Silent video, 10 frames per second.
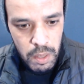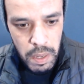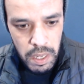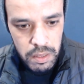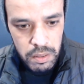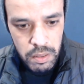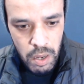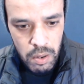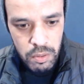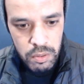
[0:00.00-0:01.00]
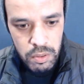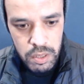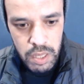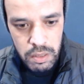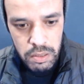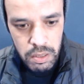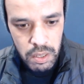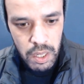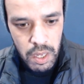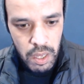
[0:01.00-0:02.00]
Pent, no reset.
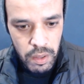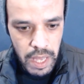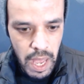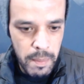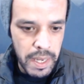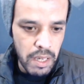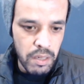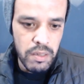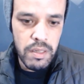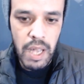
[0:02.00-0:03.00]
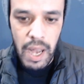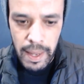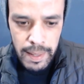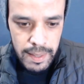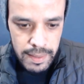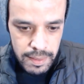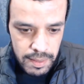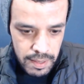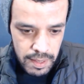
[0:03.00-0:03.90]
The America Got Talent